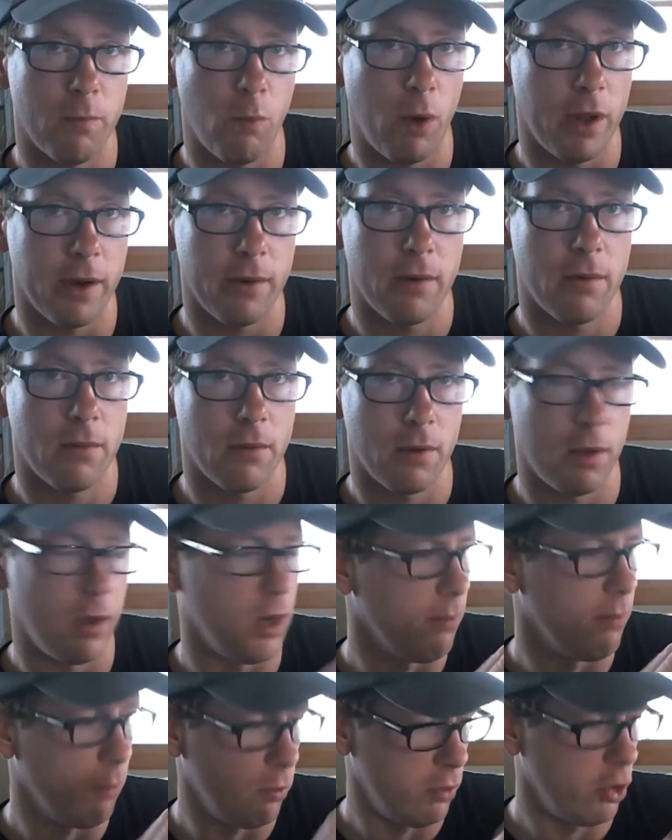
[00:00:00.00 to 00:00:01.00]
one
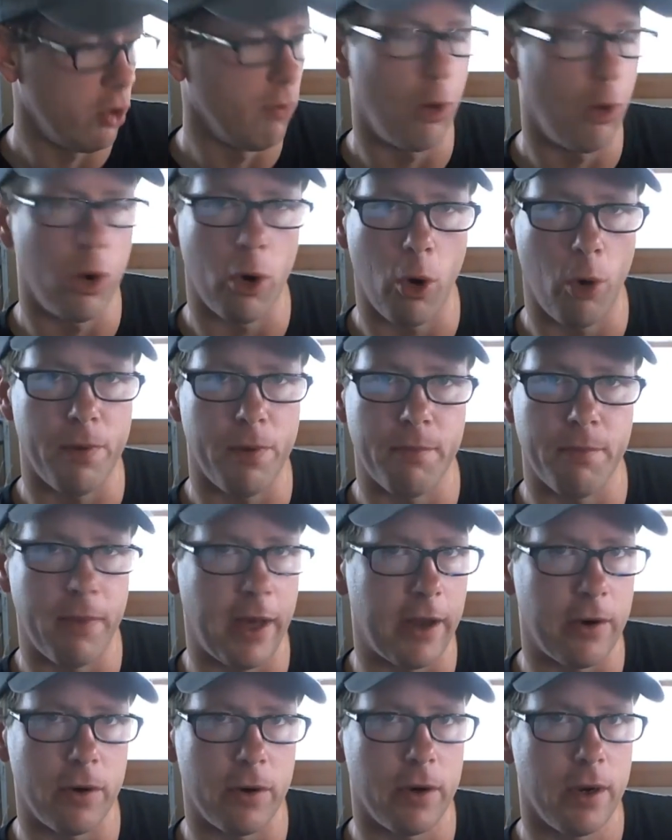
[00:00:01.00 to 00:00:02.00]
um, a little more open,
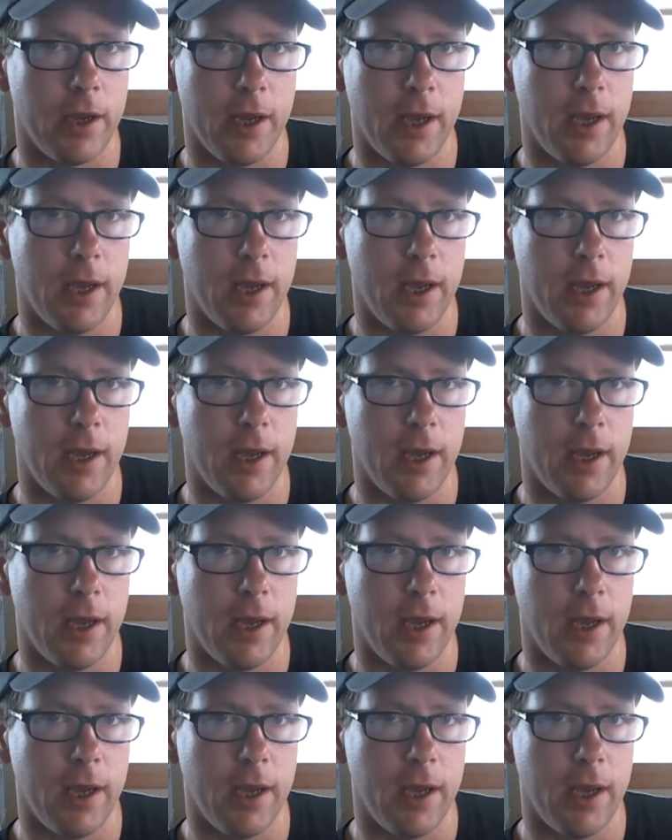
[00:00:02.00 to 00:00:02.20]
better.